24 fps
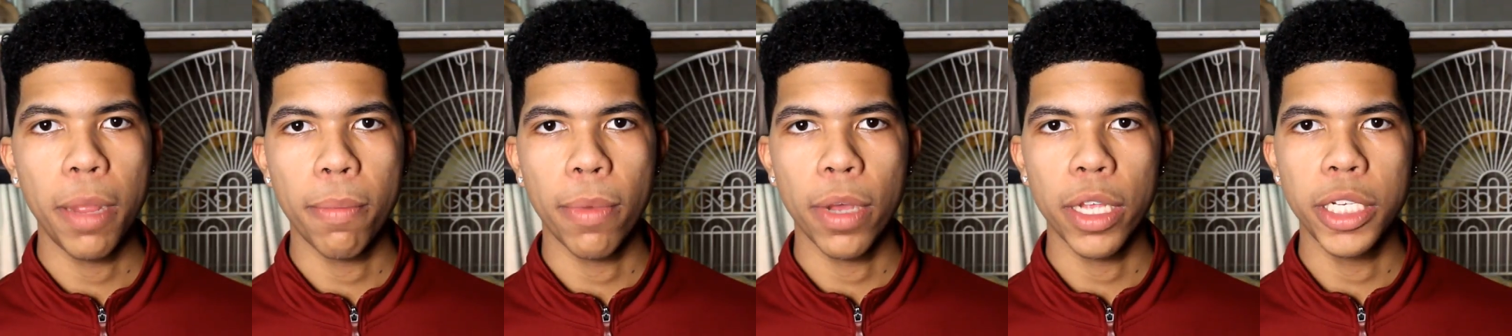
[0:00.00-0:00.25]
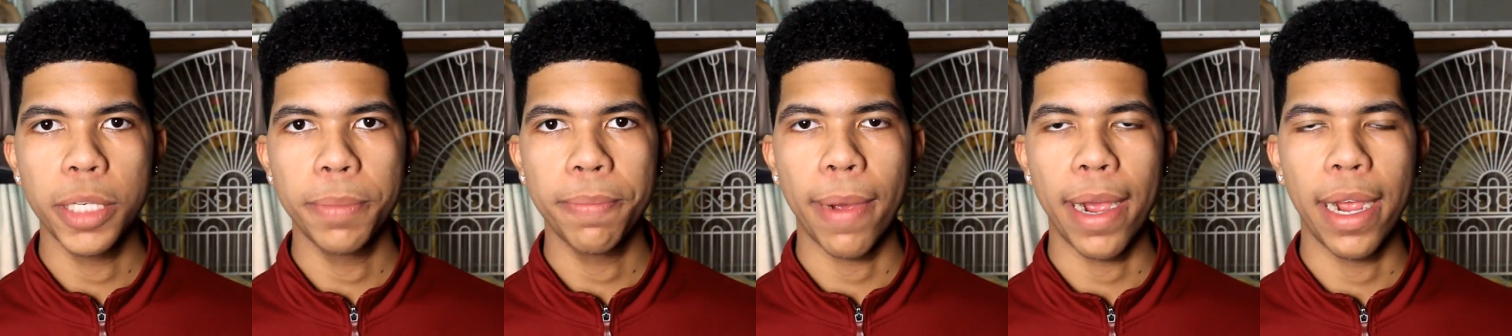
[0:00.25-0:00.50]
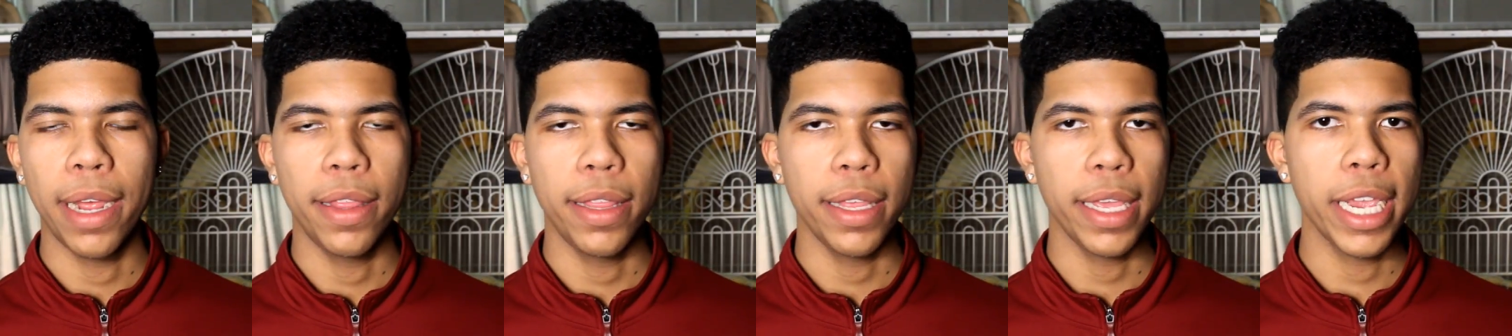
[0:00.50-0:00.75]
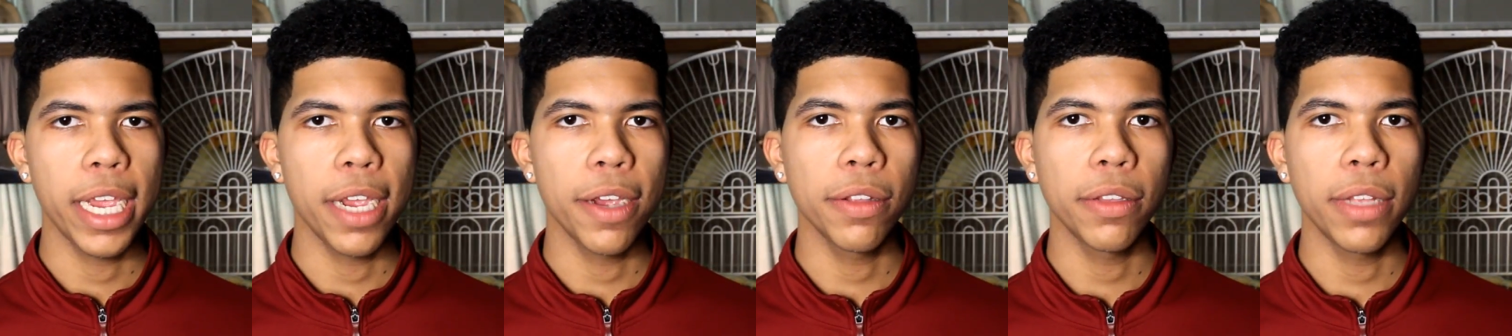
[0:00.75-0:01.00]
much by the
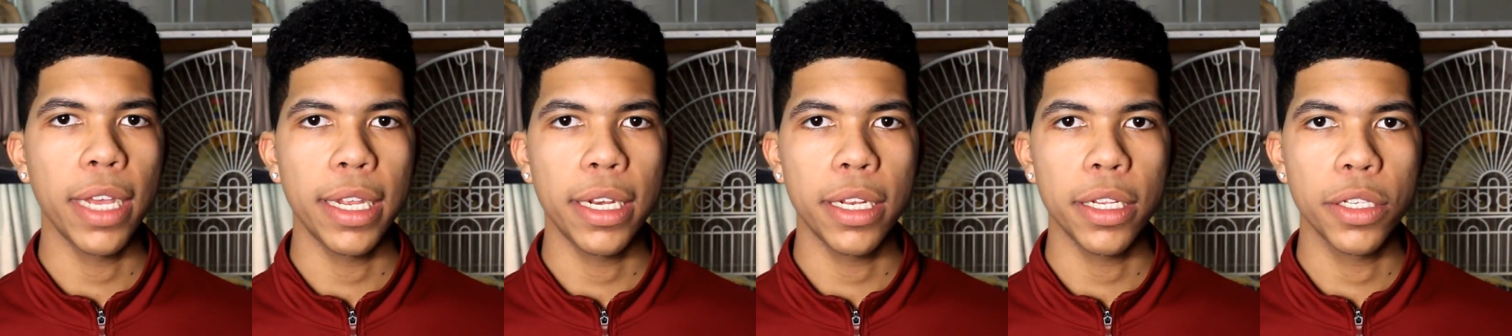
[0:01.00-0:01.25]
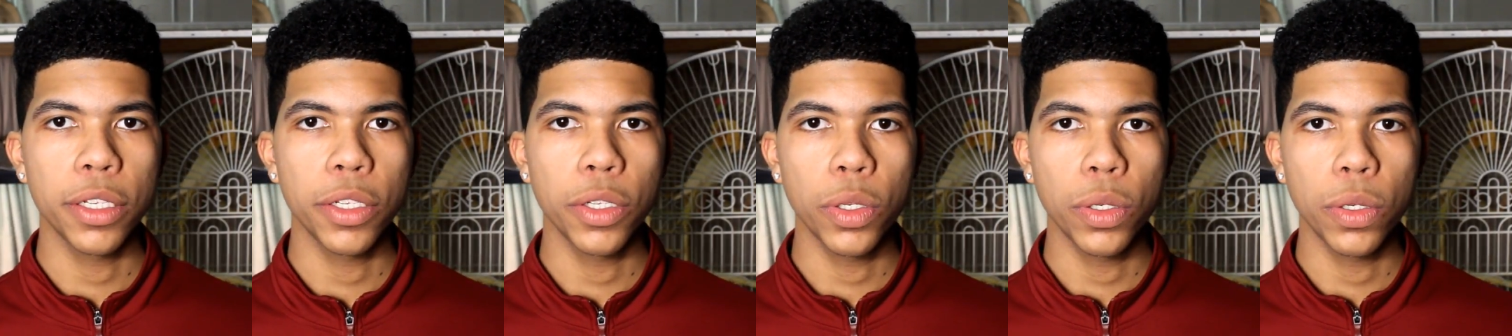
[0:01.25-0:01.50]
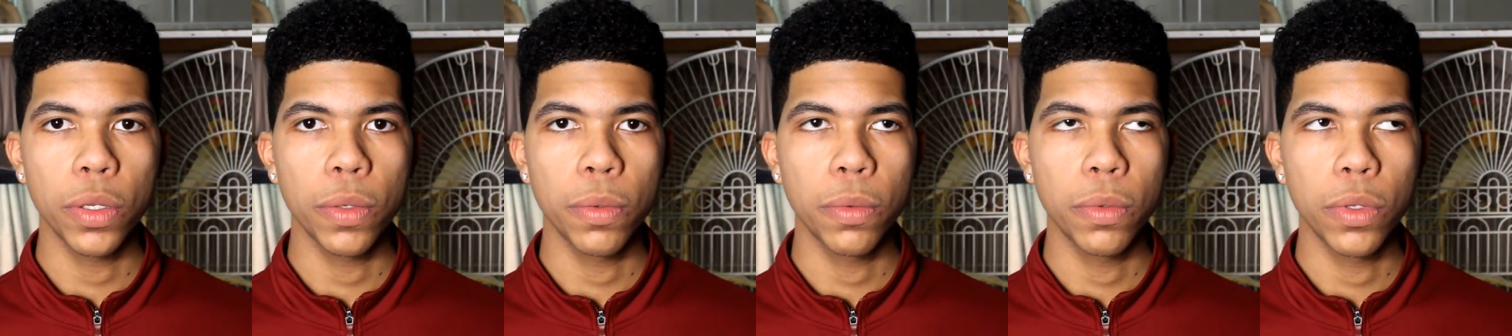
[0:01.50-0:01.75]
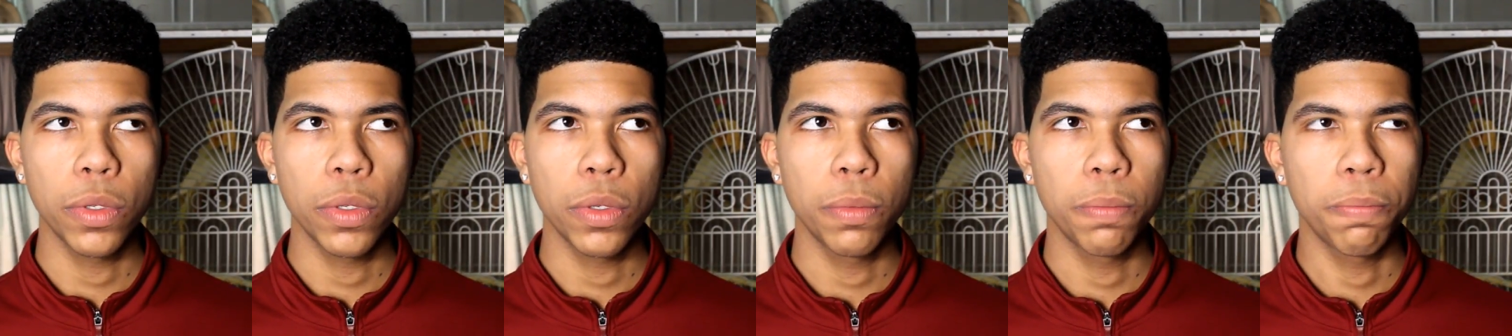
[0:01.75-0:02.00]
Carolina
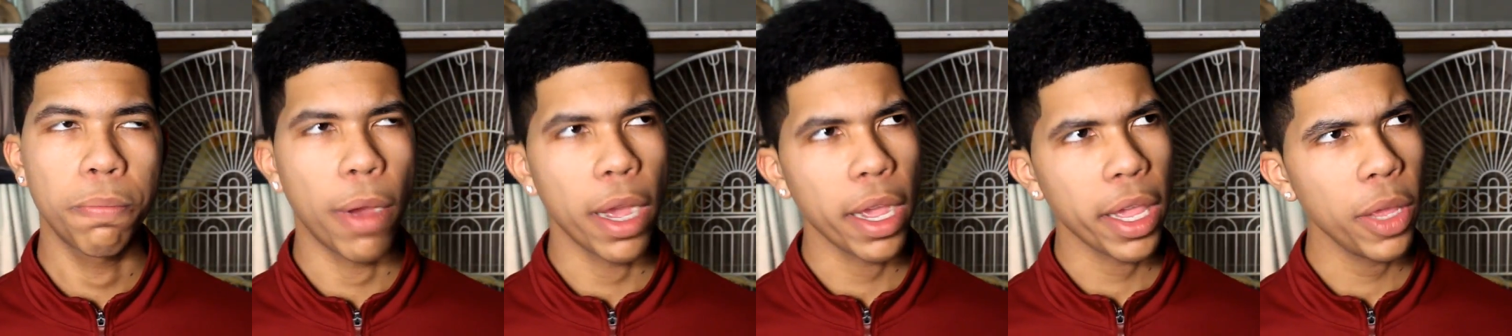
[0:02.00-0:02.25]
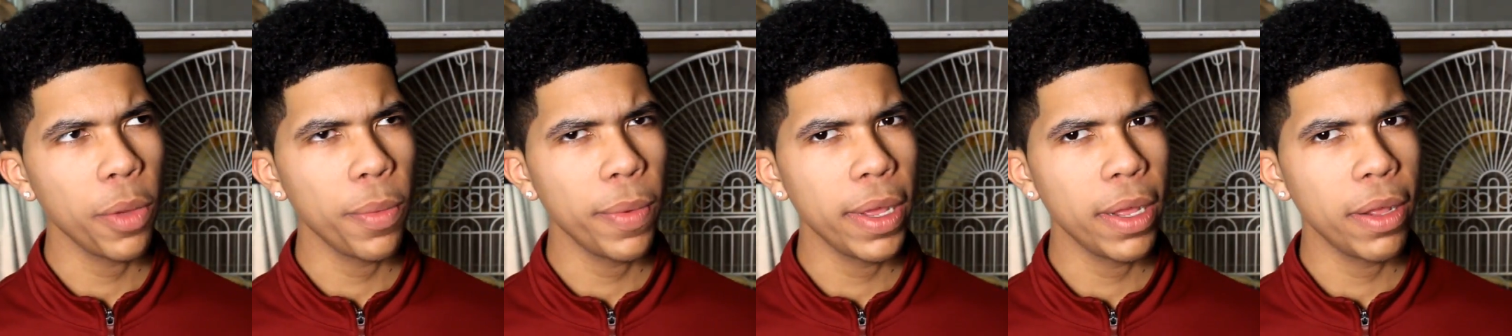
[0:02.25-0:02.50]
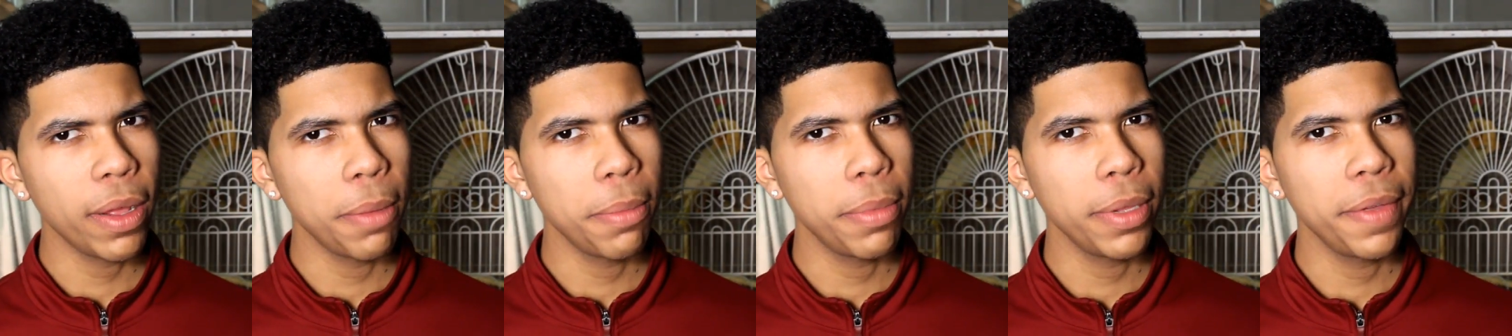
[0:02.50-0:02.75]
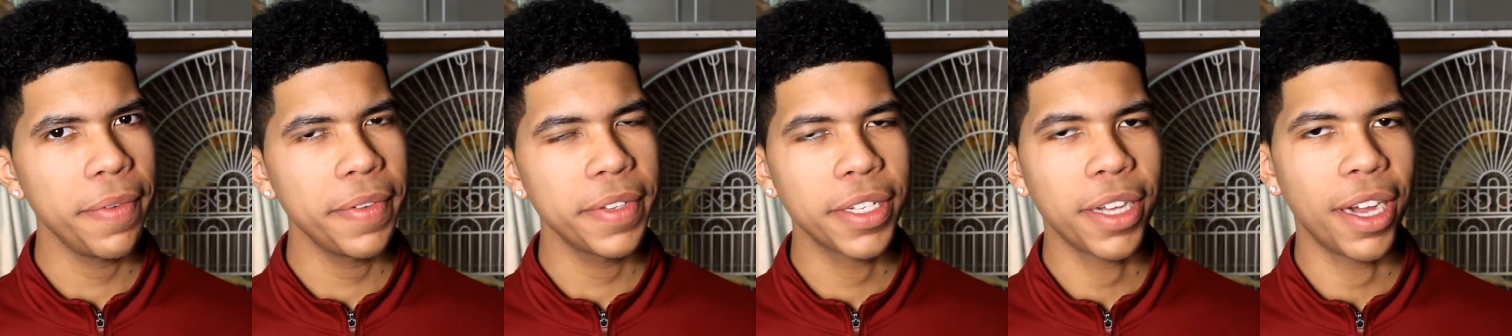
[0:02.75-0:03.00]
bucket wheel, I
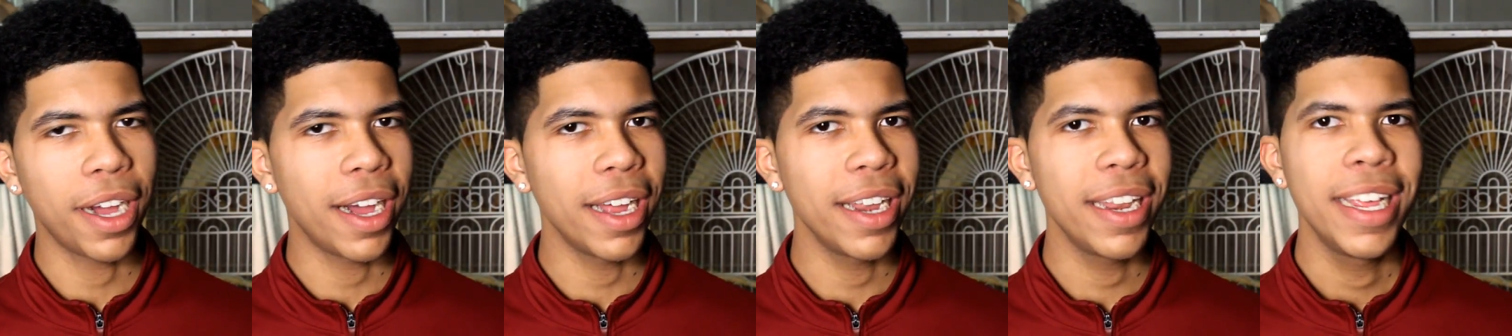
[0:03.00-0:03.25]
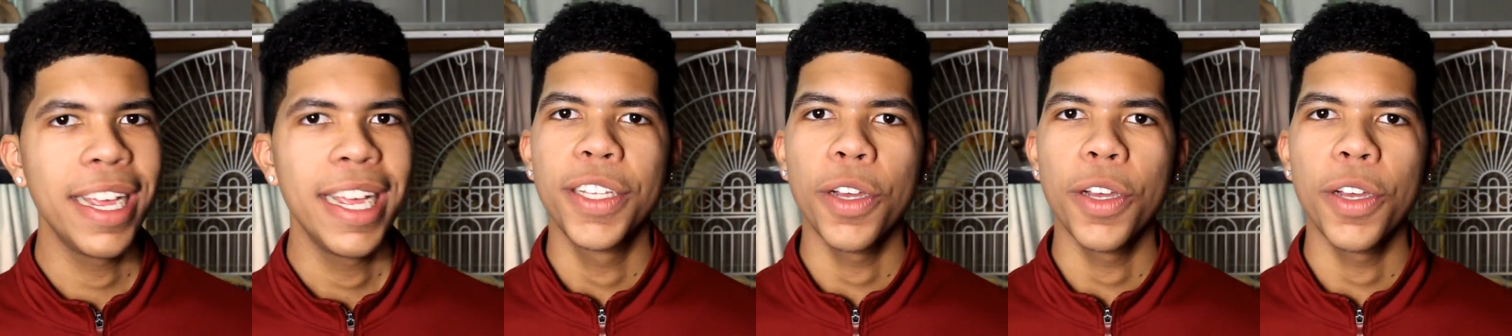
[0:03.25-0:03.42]
believe it's called.